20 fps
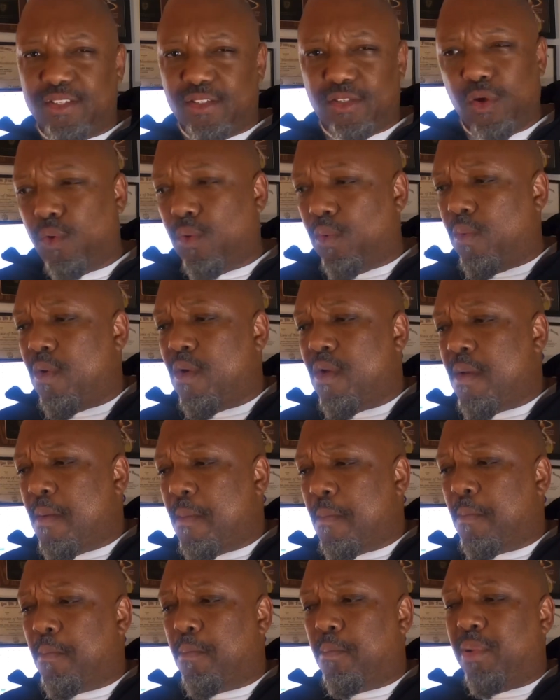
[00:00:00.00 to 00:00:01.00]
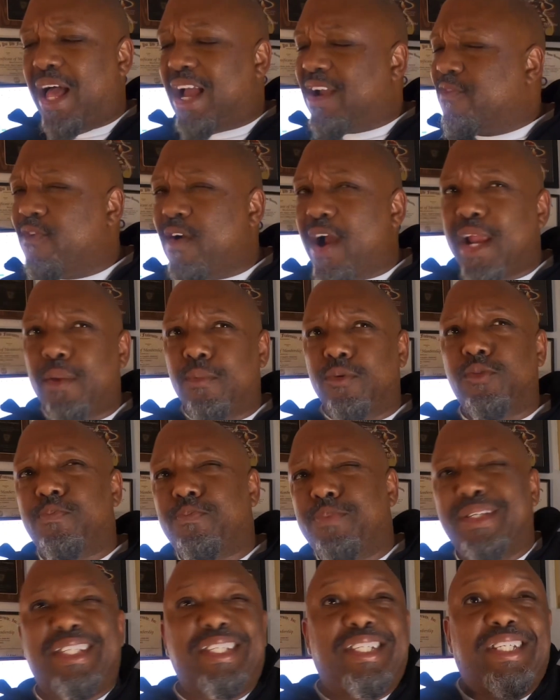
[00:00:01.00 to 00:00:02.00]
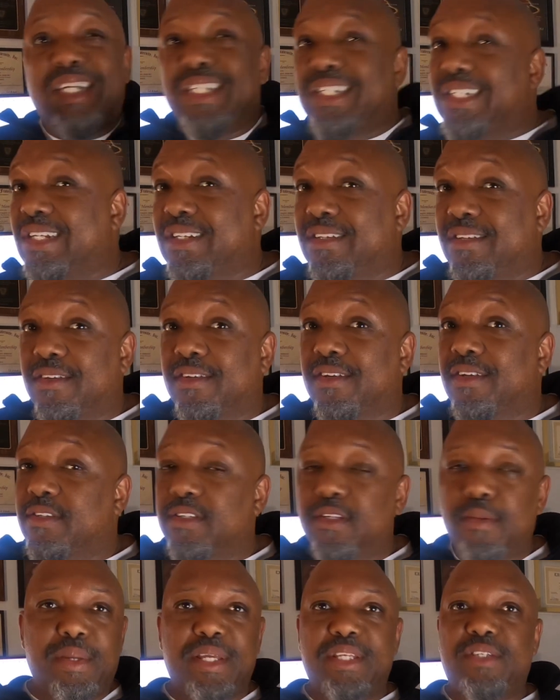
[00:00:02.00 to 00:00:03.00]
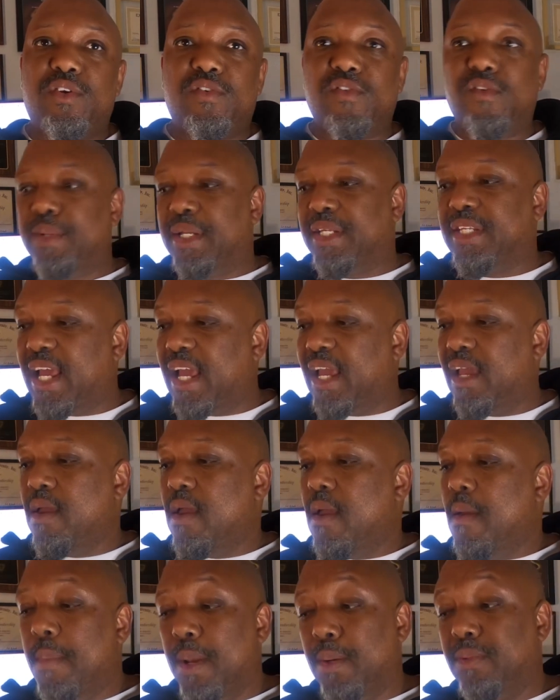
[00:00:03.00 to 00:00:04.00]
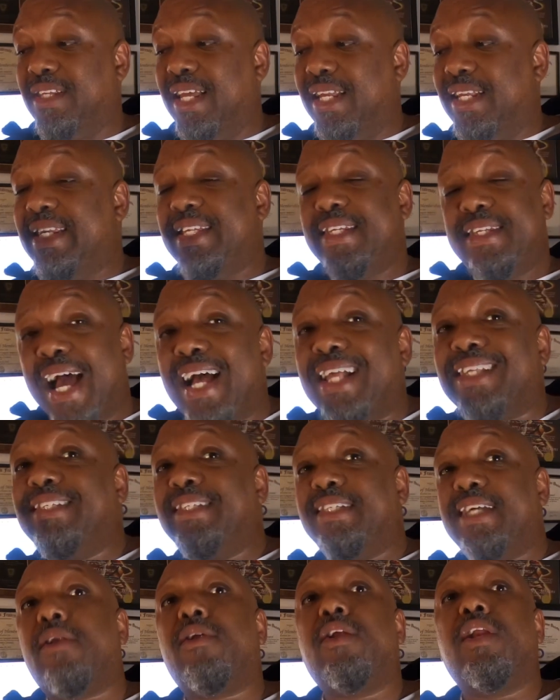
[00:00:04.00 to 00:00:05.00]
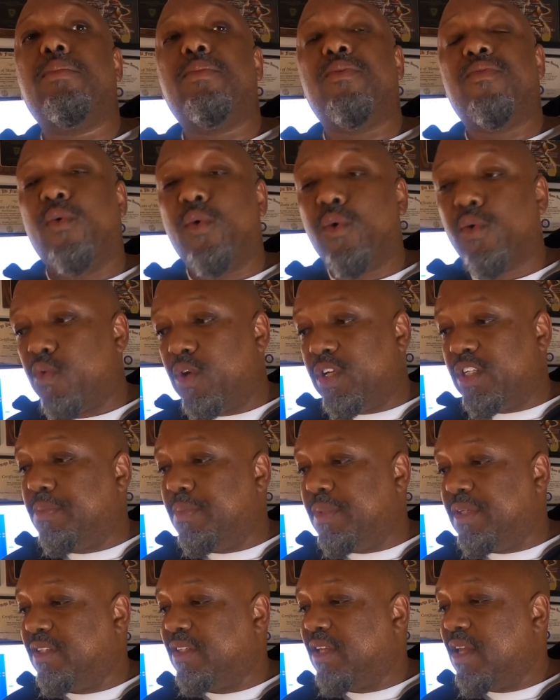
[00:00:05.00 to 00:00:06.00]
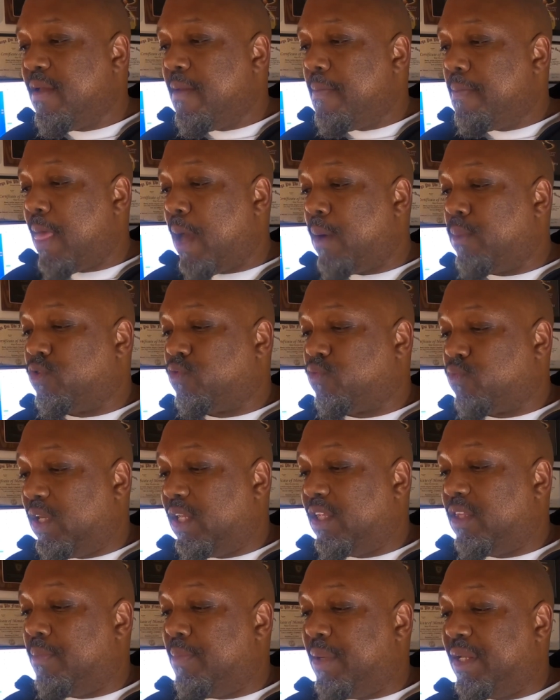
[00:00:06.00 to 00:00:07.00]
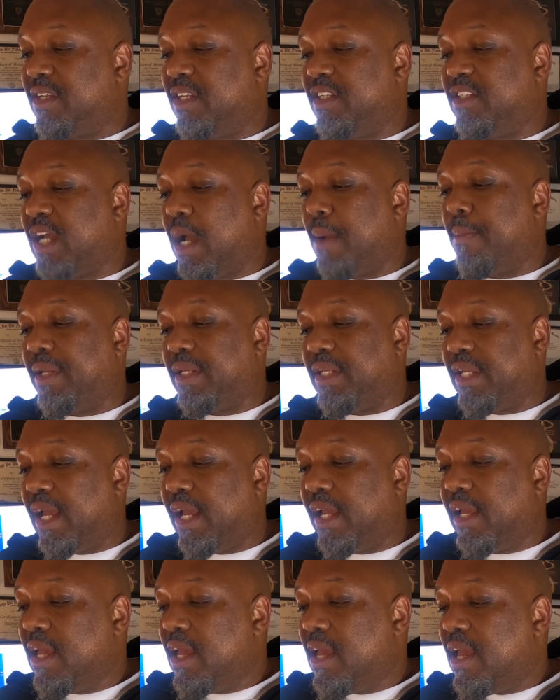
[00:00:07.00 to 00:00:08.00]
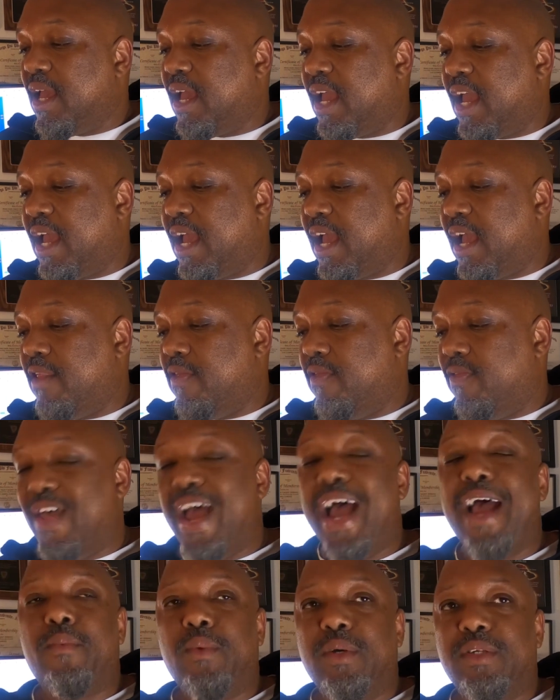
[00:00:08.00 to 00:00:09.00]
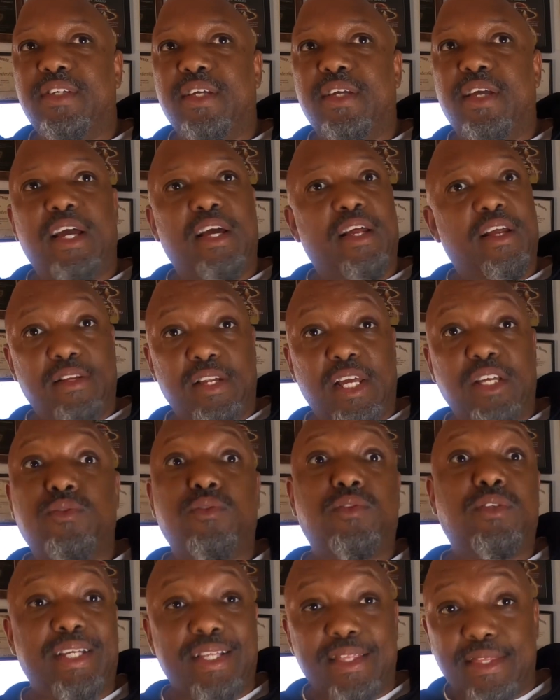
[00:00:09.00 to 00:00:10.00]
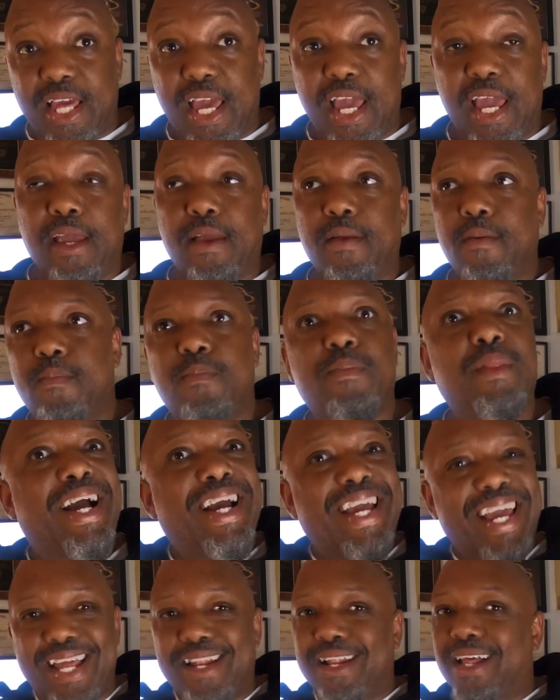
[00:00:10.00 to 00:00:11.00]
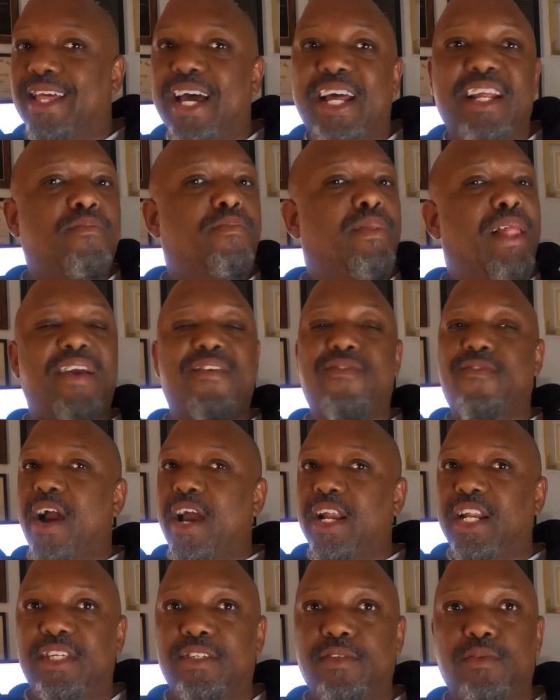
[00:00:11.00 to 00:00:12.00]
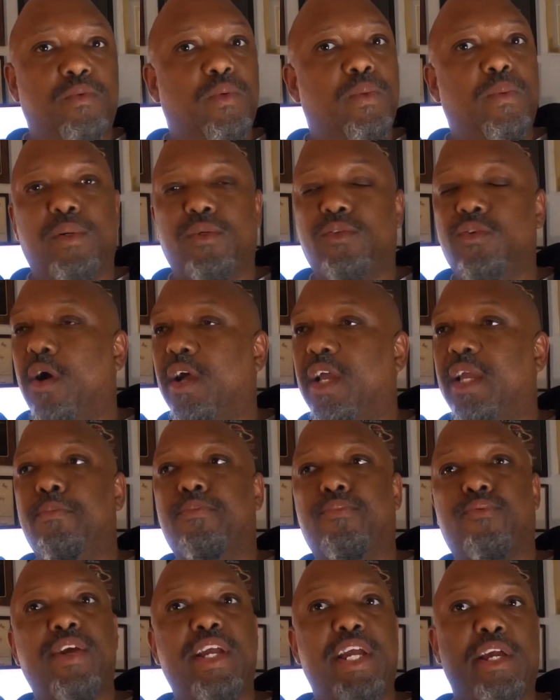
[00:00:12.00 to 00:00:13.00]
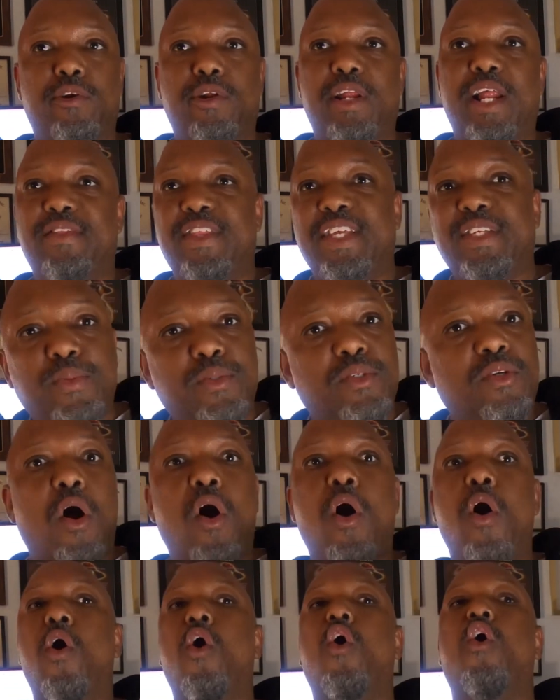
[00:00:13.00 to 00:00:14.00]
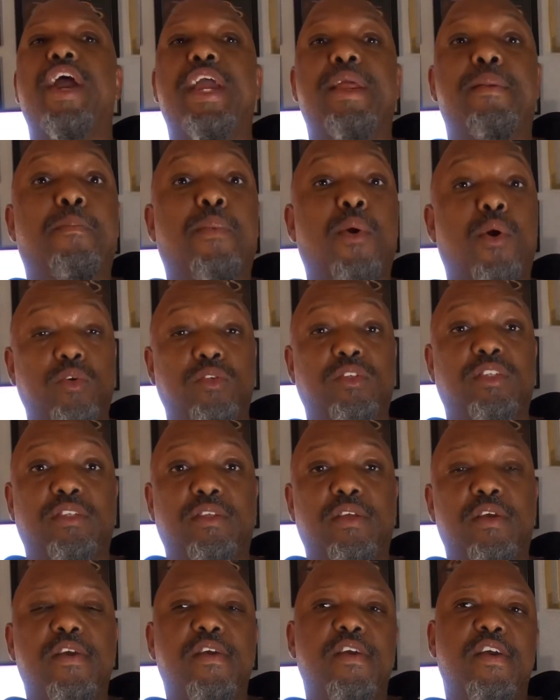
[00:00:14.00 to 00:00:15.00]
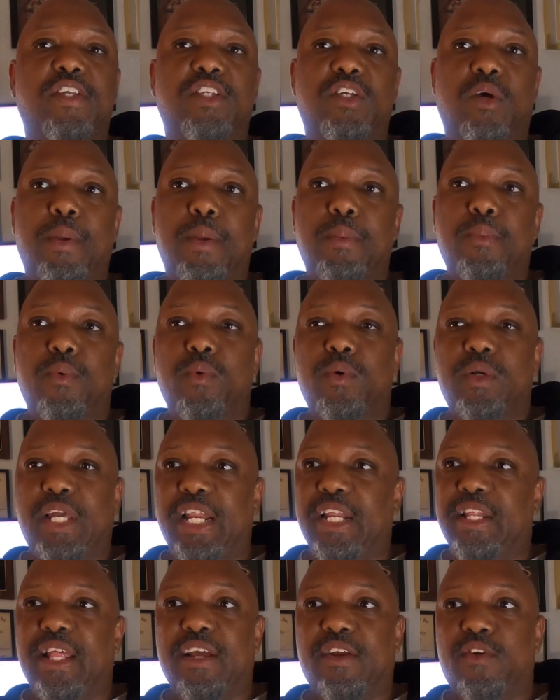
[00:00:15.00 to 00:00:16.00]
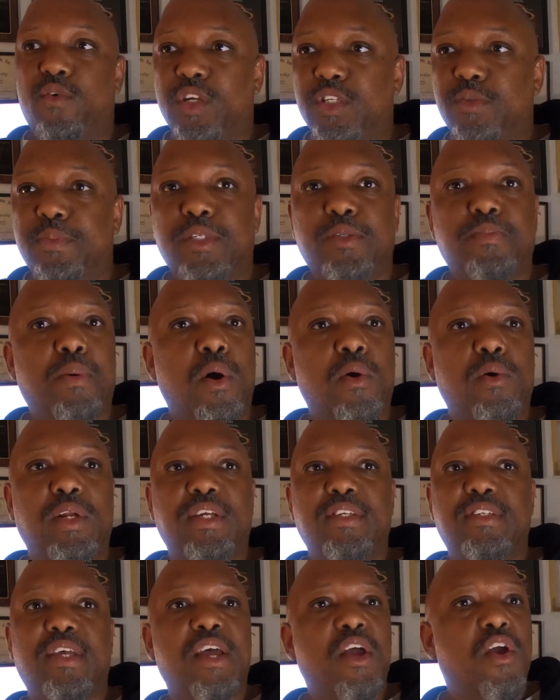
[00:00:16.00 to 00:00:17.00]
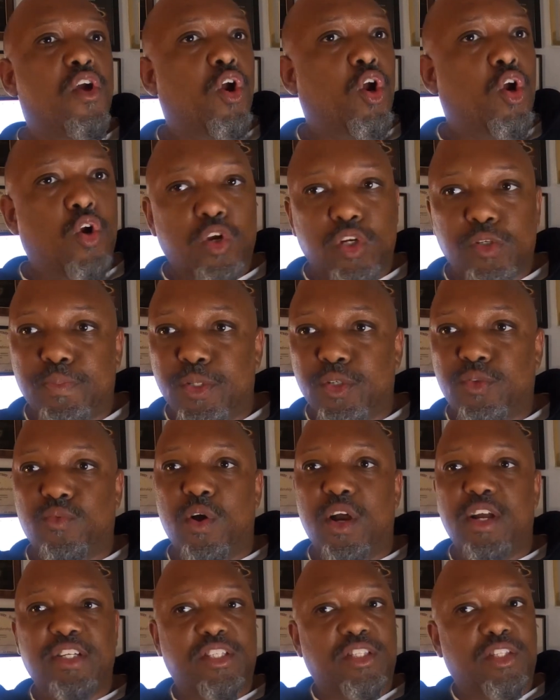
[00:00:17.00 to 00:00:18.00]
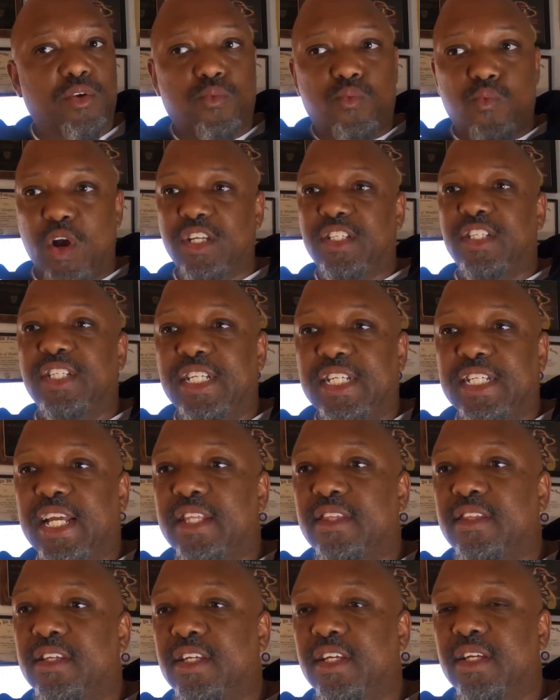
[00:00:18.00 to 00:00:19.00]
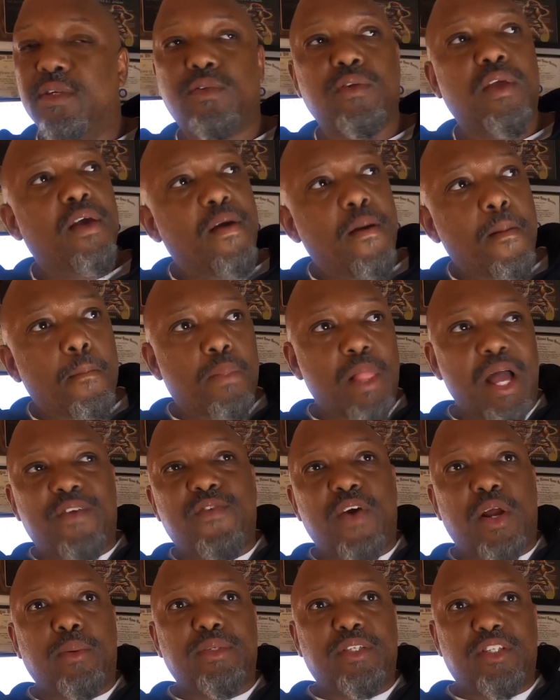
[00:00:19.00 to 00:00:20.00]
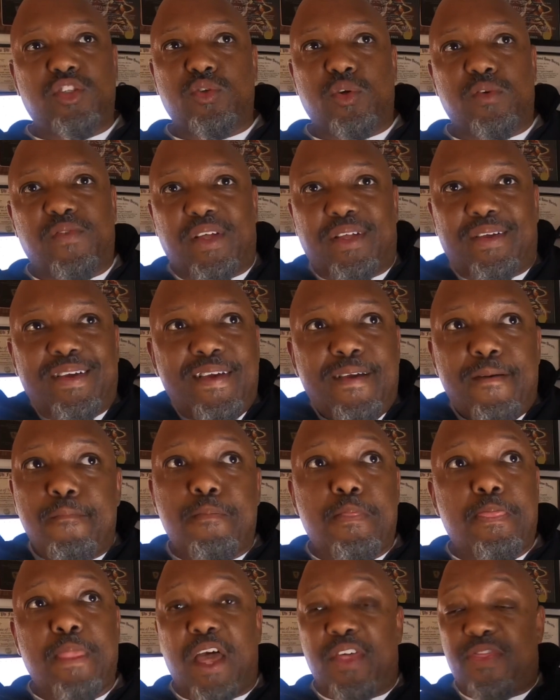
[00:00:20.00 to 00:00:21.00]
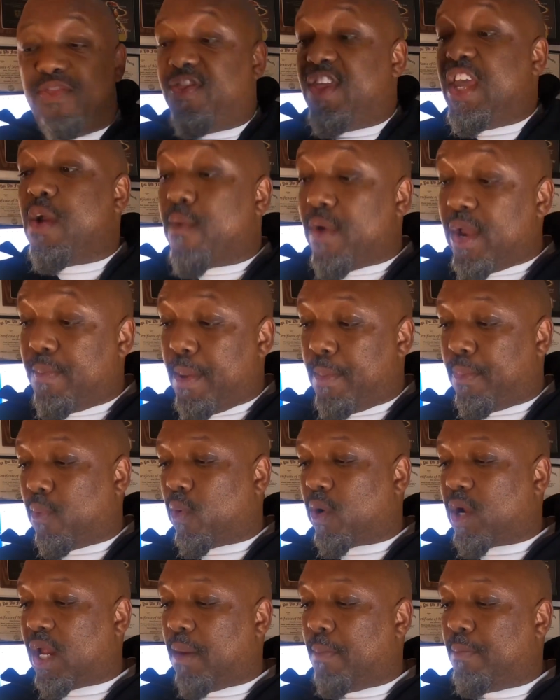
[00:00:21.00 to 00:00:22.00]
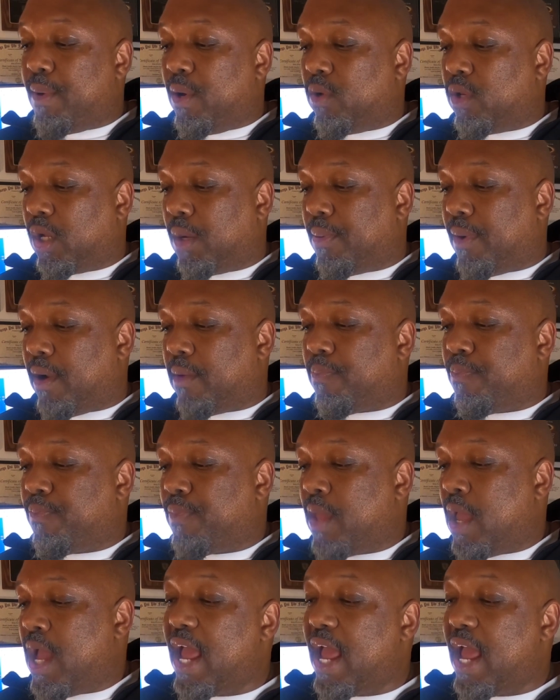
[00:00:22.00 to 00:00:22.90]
So Black Friday was positioned to be sort of a big day, but it was that, that Saturday before Christmas that was really the biggest shopping day. And that was a, an interesting thing. Again, a lot of Black Fridays, we're talking pre-internet, this was all in person. So people were getting that Christmas bonus, Christmas rush, they're rushing to get the deals. Black Friday was just sort of a, a theory people were kind of building upon.